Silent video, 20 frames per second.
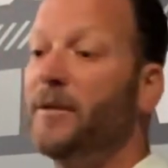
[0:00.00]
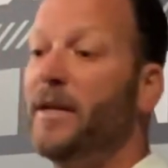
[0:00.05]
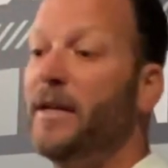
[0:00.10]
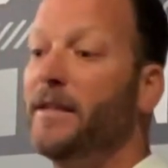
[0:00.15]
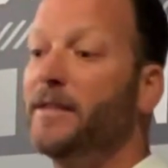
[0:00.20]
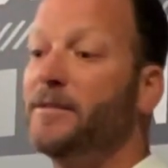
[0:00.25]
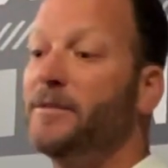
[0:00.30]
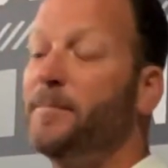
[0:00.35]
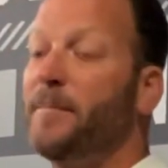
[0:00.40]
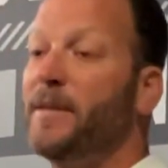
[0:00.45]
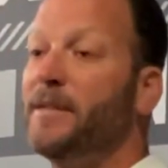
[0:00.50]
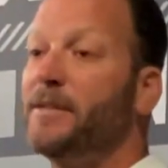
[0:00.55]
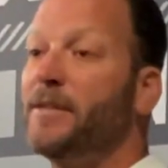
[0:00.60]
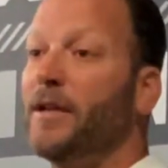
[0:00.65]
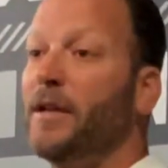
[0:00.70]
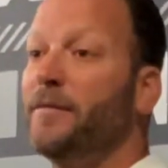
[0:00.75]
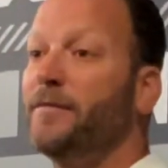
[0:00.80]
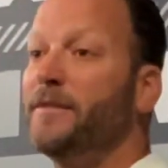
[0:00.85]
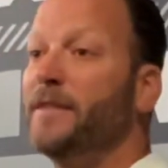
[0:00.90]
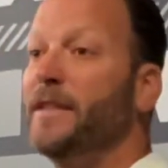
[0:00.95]
It's been
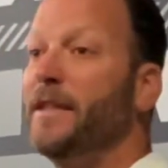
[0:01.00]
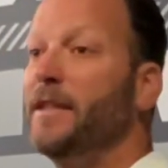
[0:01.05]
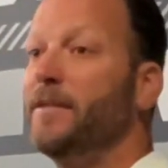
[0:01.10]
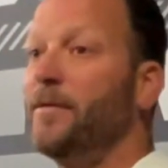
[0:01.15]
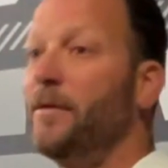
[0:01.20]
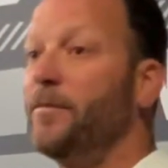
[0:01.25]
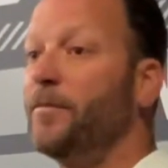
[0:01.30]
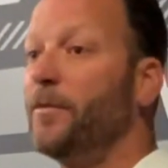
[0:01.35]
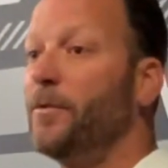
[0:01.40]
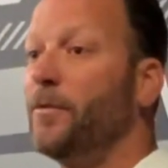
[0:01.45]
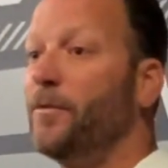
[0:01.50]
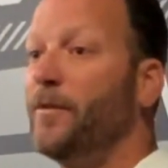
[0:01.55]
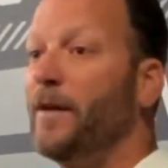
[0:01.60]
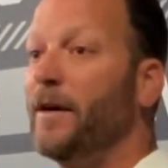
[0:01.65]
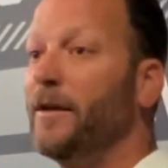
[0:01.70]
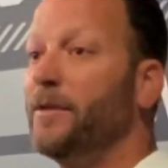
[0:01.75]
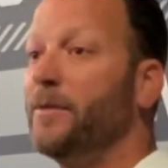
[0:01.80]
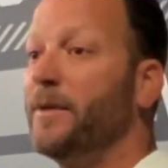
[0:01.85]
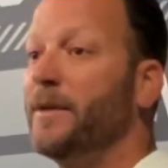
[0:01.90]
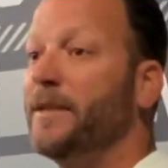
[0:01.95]
tough to give a full
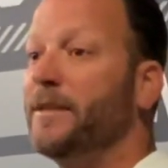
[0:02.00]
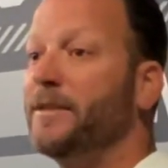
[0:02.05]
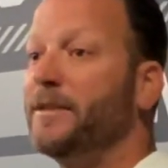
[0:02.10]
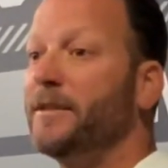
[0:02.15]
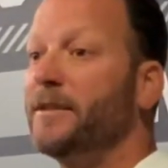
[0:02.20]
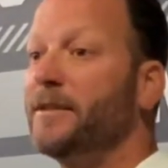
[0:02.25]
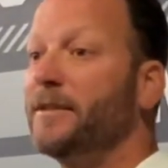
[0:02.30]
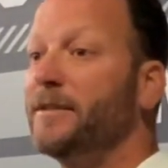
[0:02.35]
evaluation of